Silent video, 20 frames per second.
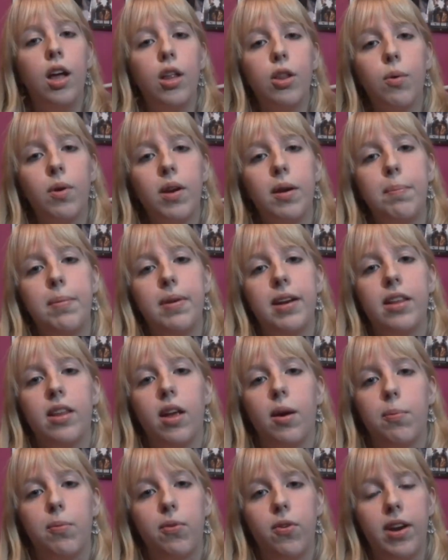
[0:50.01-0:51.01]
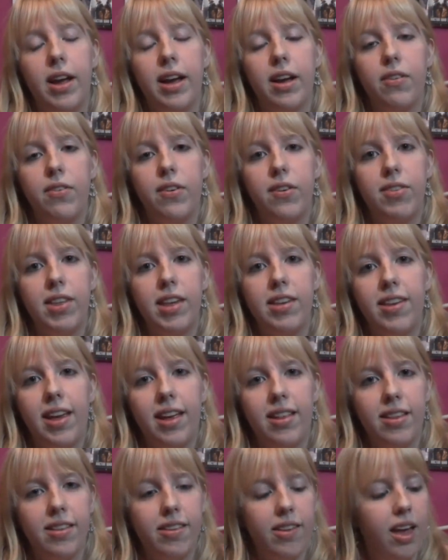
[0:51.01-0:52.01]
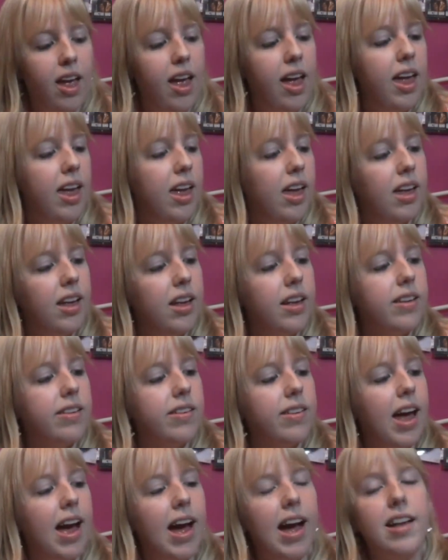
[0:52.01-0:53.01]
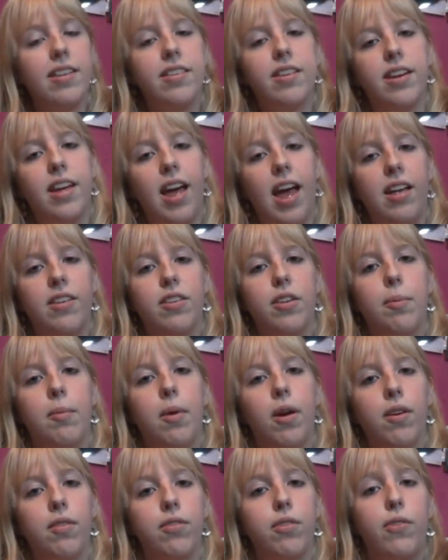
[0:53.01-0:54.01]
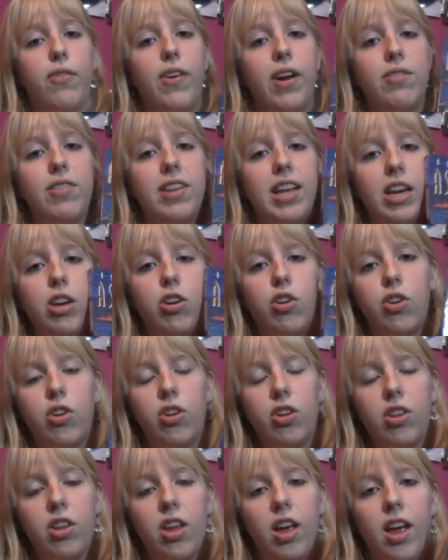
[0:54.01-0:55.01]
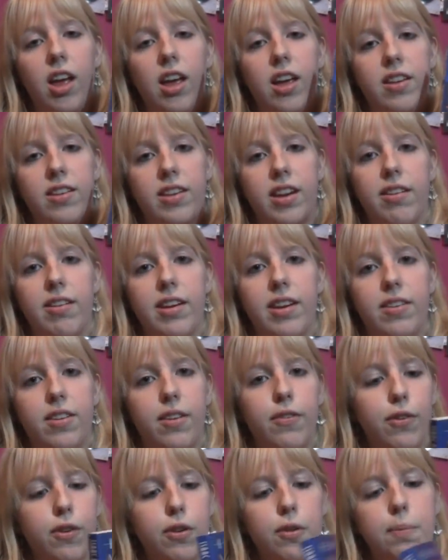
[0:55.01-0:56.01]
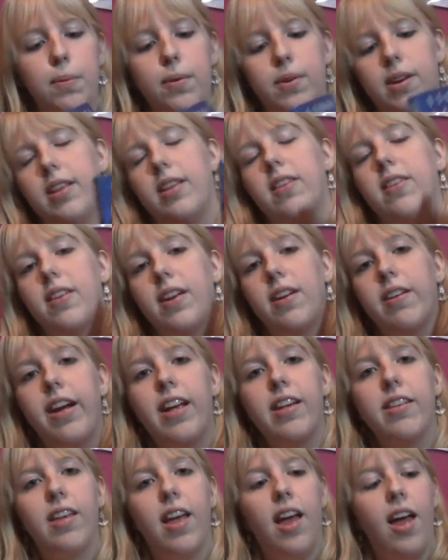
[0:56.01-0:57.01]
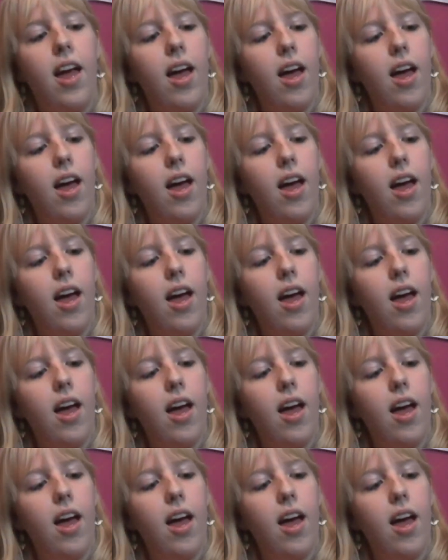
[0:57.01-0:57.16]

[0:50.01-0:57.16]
The one I picked up for like 50 cents is Isaac Asimov's Foundation series, the first book in the series.